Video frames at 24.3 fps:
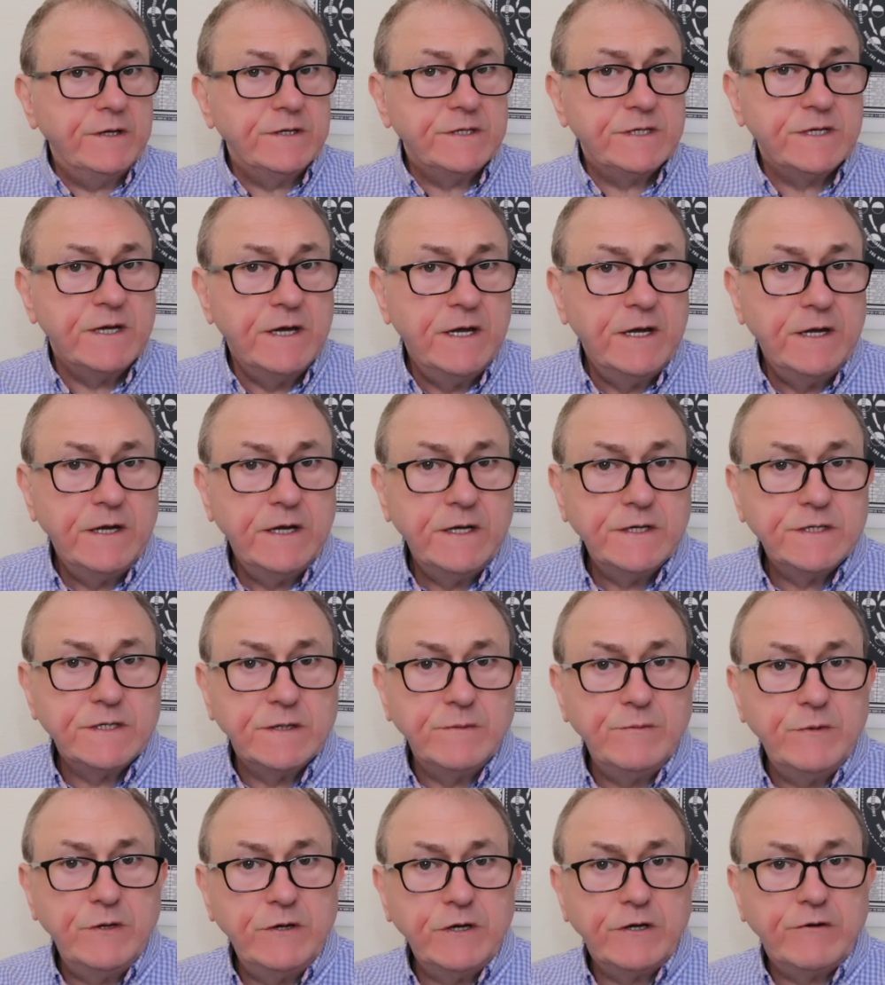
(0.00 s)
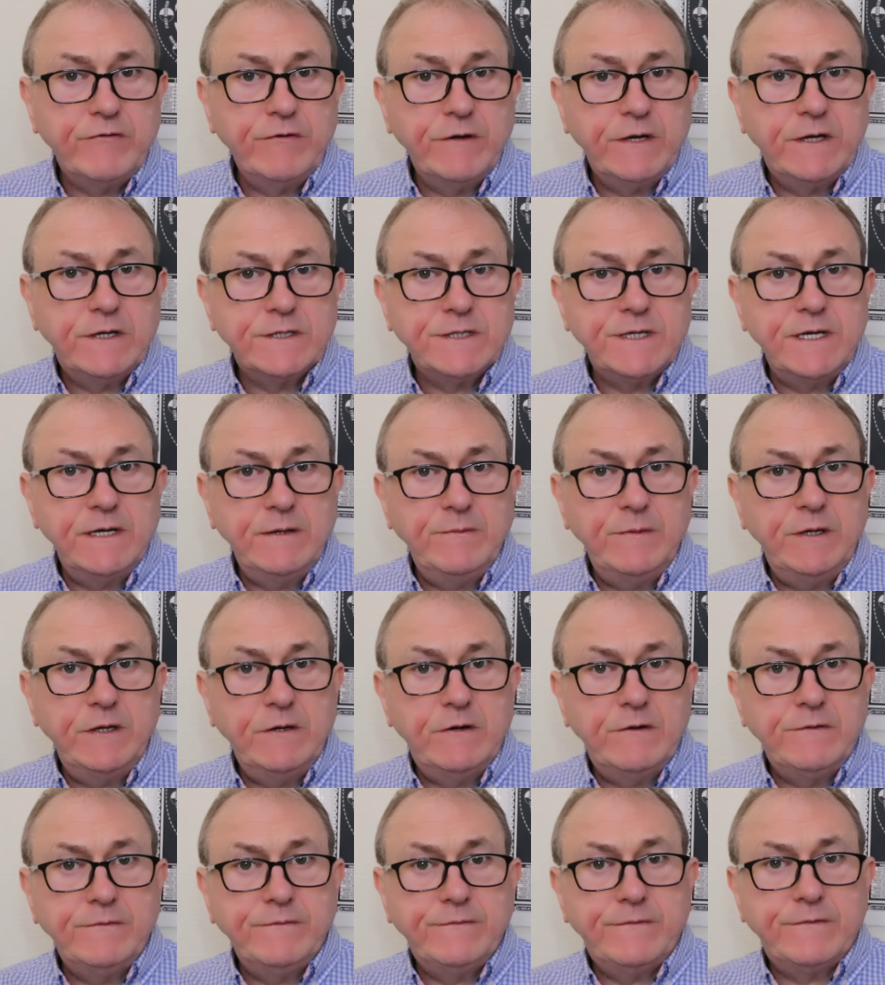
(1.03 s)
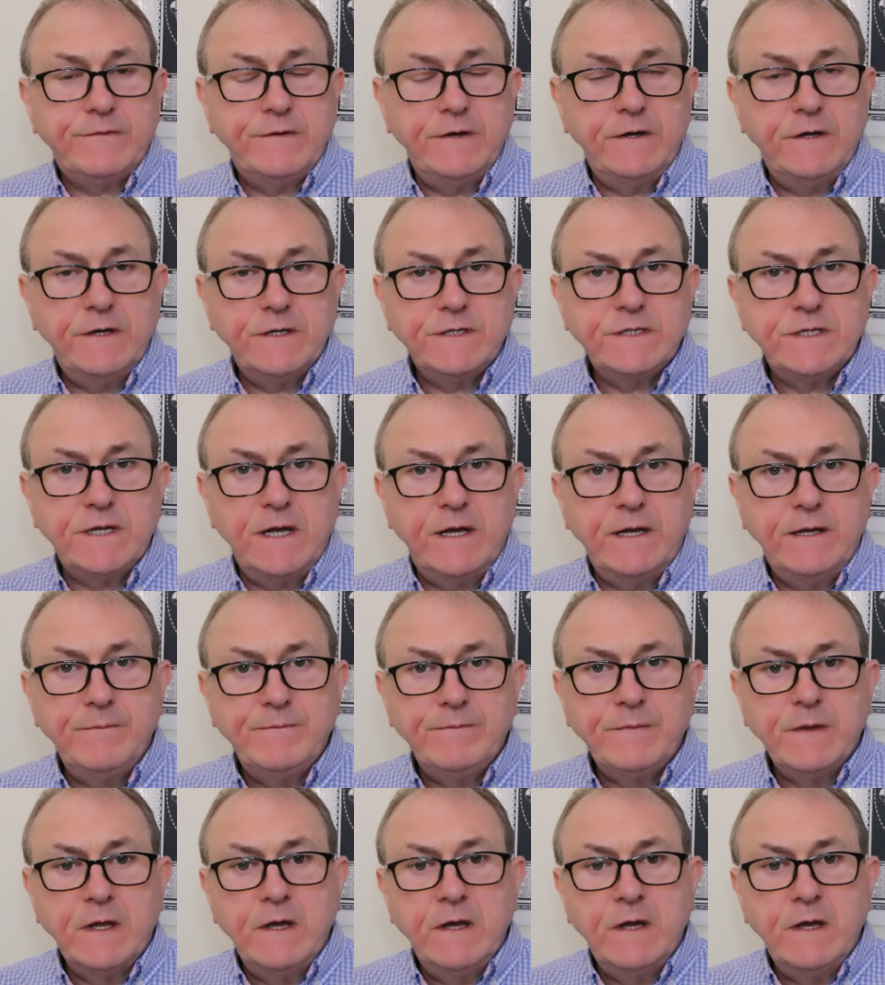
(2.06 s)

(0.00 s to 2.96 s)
this is the Mercury Kazemi on Thursday.